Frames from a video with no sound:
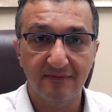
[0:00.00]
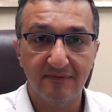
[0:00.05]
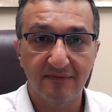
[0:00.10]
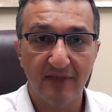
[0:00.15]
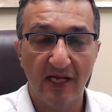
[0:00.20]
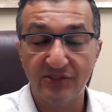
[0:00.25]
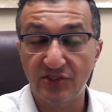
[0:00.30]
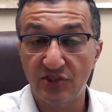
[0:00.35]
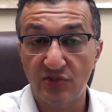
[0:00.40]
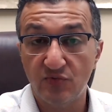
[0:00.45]

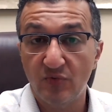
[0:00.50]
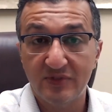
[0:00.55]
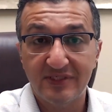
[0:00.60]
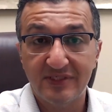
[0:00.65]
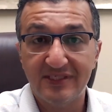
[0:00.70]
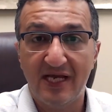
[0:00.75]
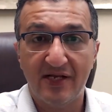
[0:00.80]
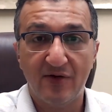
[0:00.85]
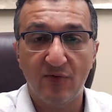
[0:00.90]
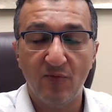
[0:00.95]
I just was
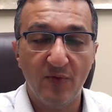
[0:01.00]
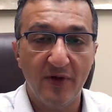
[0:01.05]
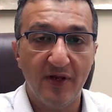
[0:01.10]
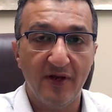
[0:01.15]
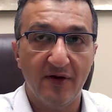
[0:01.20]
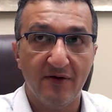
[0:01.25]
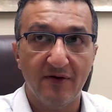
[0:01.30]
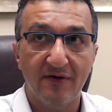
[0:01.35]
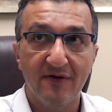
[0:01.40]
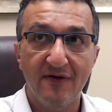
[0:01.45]
not
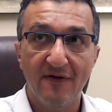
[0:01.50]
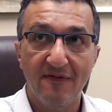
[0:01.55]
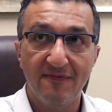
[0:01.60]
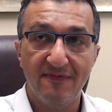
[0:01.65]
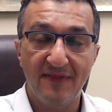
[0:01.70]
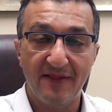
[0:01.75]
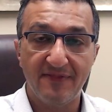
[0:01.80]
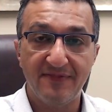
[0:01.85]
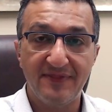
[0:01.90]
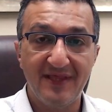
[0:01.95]
aware
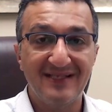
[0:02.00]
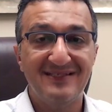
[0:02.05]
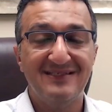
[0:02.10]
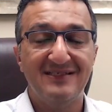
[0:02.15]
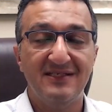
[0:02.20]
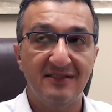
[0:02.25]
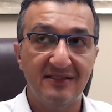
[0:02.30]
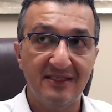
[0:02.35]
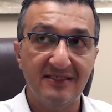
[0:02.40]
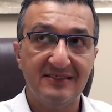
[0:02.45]
that
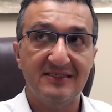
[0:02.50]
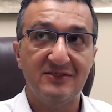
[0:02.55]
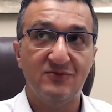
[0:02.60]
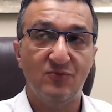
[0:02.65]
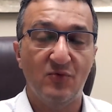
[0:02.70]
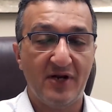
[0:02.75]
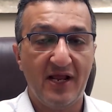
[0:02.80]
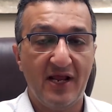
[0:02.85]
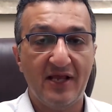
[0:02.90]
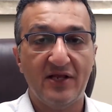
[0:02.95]
this is
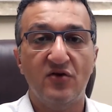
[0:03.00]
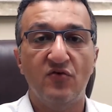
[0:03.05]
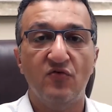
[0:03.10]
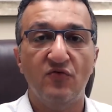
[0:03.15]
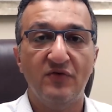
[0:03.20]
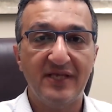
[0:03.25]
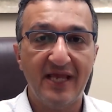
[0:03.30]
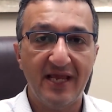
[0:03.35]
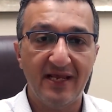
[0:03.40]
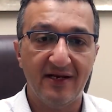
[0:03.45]
what I
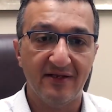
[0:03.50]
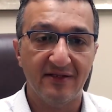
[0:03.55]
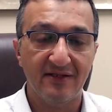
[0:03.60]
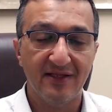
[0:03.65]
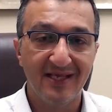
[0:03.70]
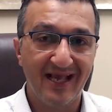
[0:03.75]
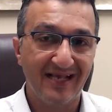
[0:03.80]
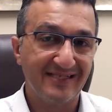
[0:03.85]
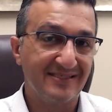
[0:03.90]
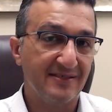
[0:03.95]
created
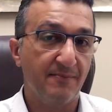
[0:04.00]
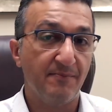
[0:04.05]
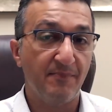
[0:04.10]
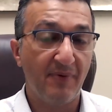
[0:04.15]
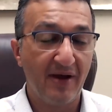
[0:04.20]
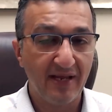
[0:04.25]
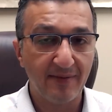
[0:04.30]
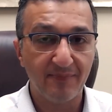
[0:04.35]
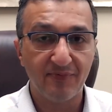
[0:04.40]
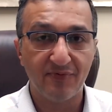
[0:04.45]
as a
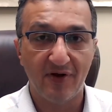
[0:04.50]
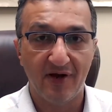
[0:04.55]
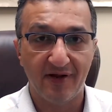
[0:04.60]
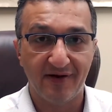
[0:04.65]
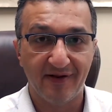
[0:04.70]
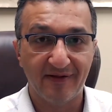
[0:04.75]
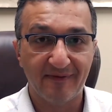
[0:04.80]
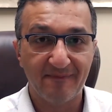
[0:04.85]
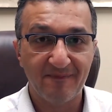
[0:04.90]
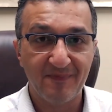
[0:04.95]

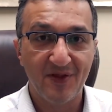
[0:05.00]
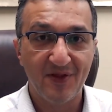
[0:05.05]
byproduct